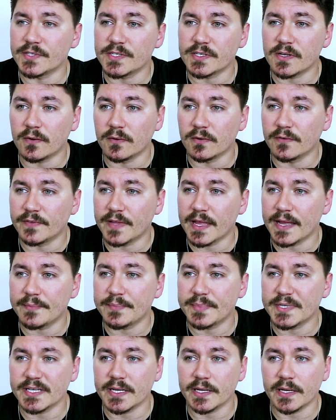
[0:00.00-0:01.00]
and soul of
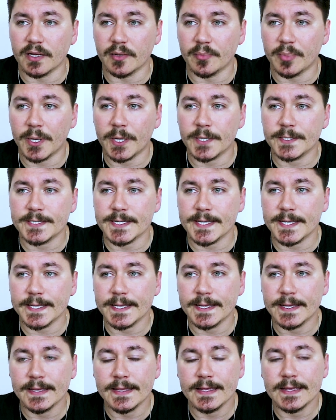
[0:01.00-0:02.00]
that particular party.
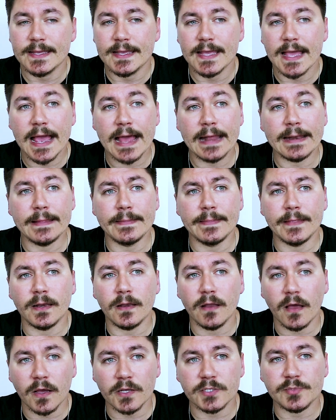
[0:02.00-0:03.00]
And then the
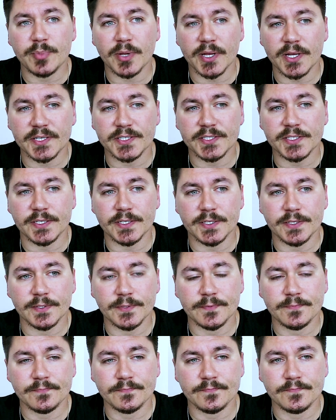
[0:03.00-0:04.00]
last
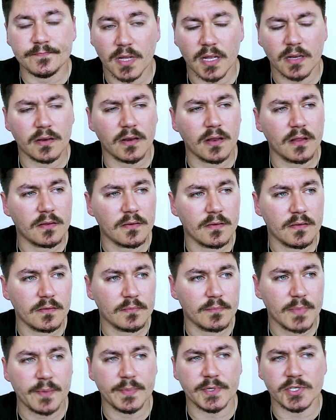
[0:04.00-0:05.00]
person, I don't know,
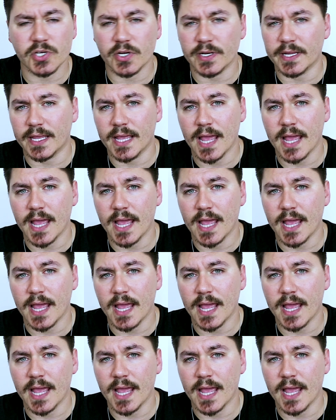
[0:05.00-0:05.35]
maybe Johnny